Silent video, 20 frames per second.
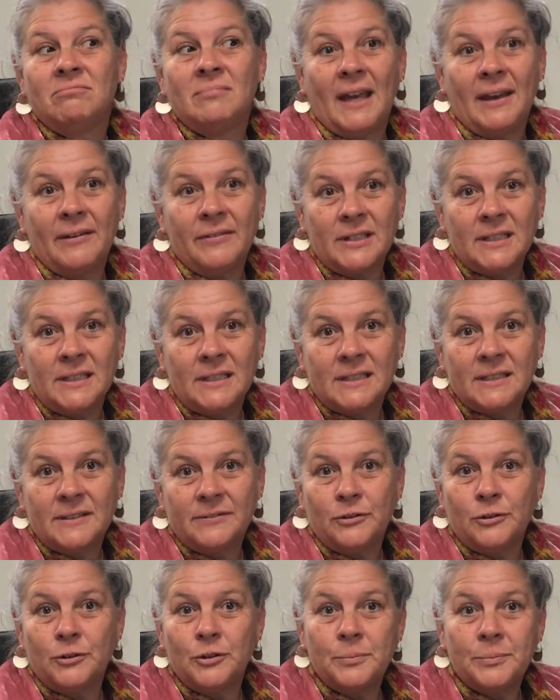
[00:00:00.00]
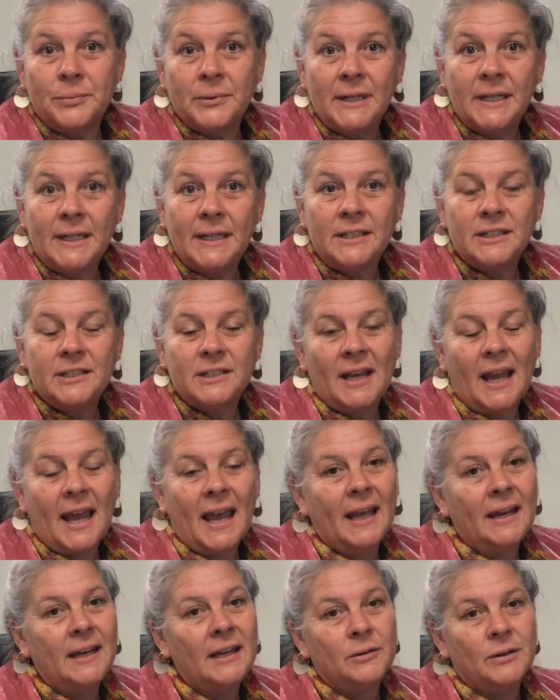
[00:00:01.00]
evidence for a breach,
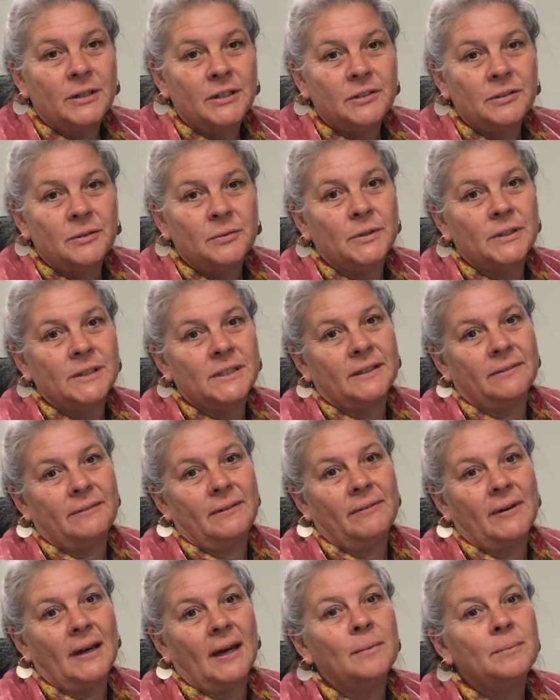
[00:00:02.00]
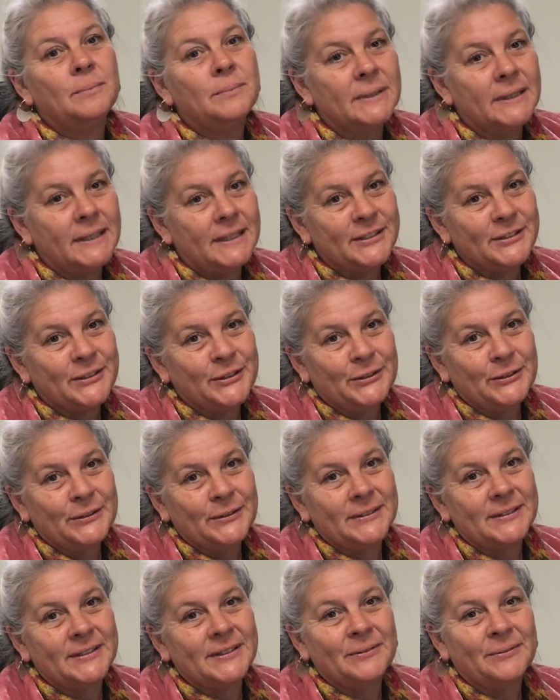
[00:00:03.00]
any question whatsoever, please
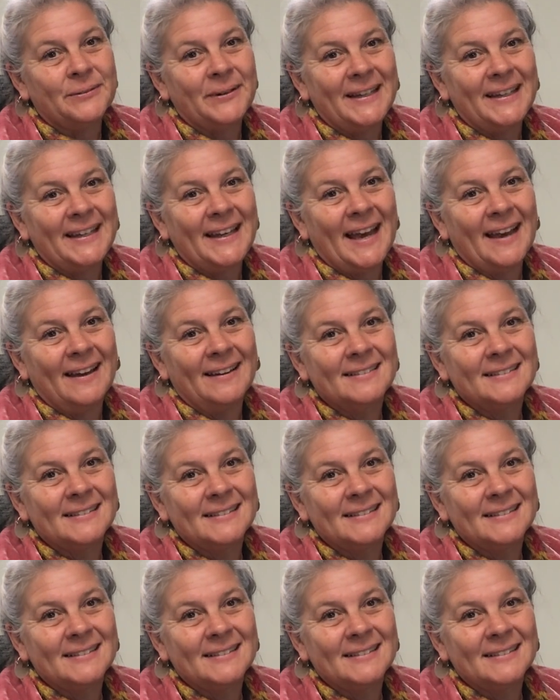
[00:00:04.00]
call us. We're here.